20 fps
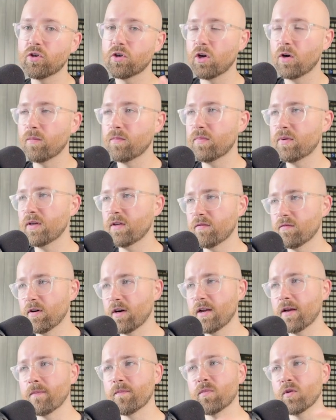company,
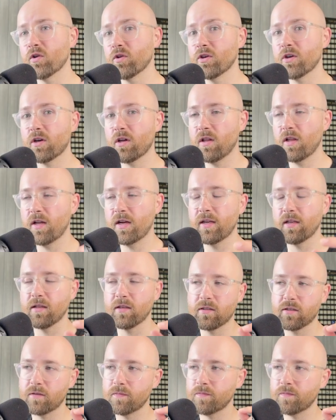right, or your clients,